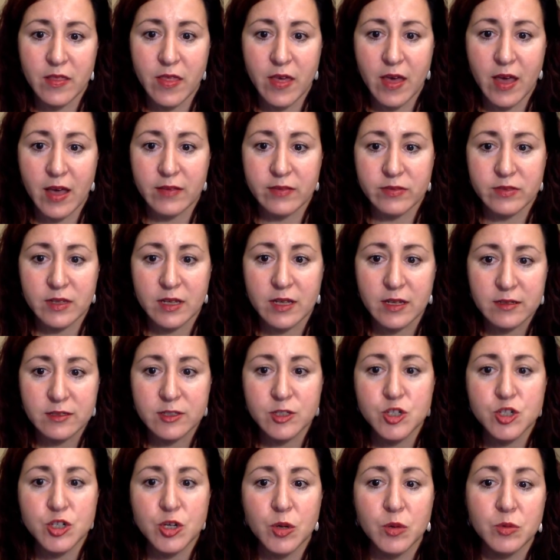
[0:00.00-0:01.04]
that
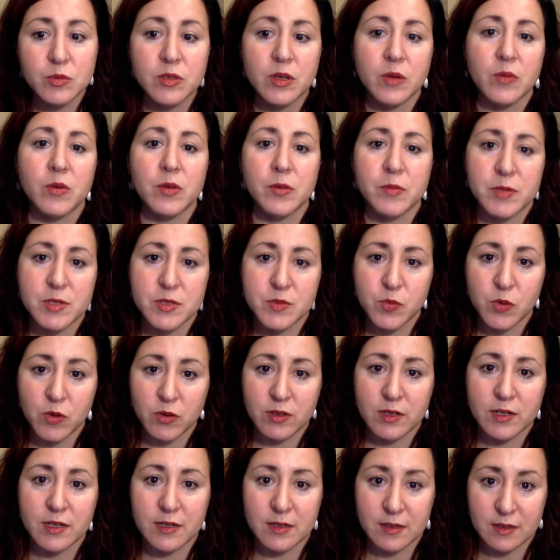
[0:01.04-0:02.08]
English only will be
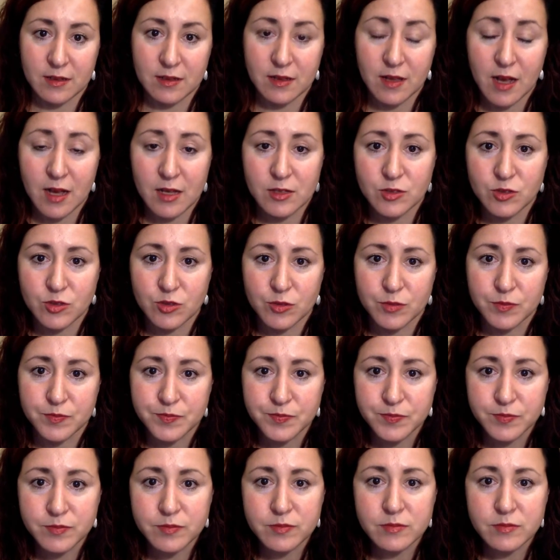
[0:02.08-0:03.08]
spoken in the classroom.